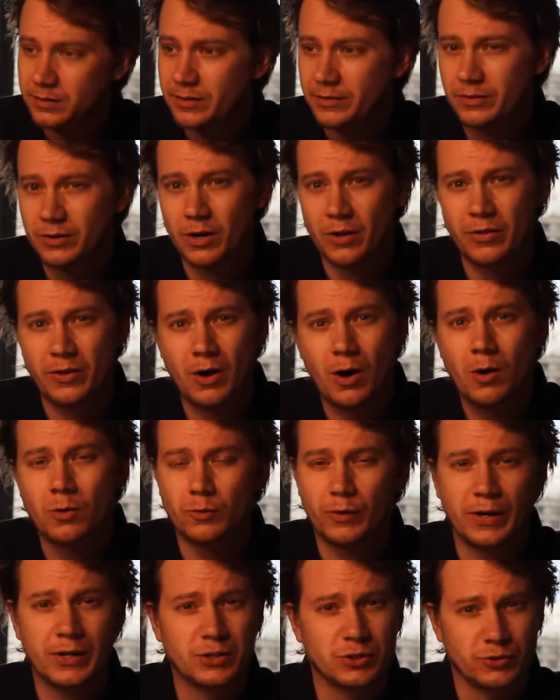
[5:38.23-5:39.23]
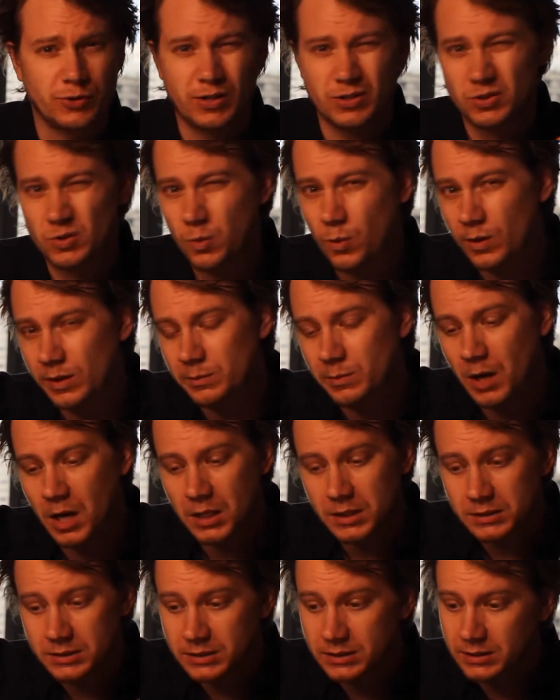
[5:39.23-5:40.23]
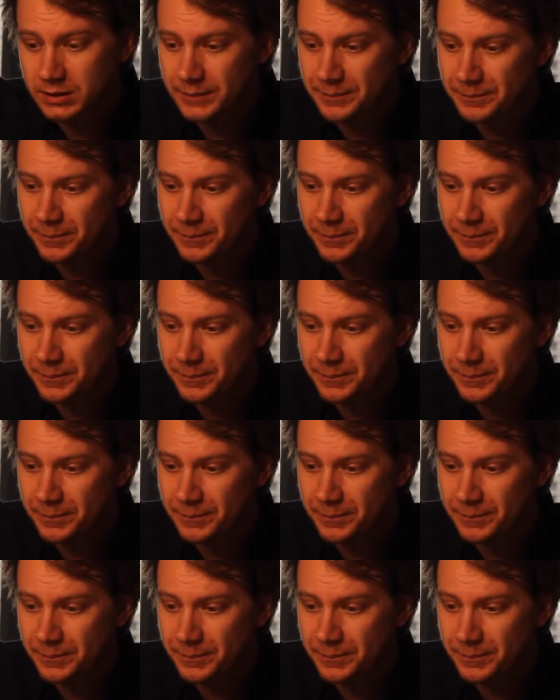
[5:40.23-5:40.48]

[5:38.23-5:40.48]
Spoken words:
You know, they all range around $20.